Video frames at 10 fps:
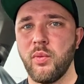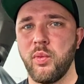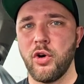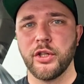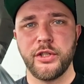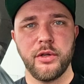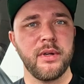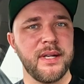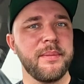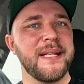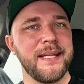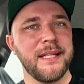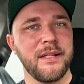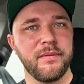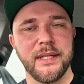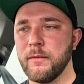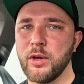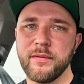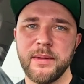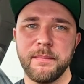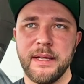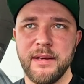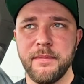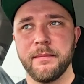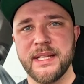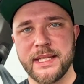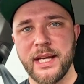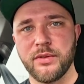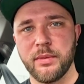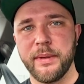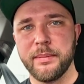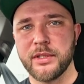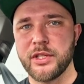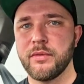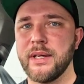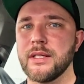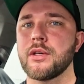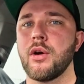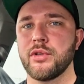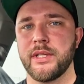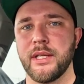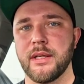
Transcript: what you're going to be dealing with. One of the key mistakes what people do is coasting.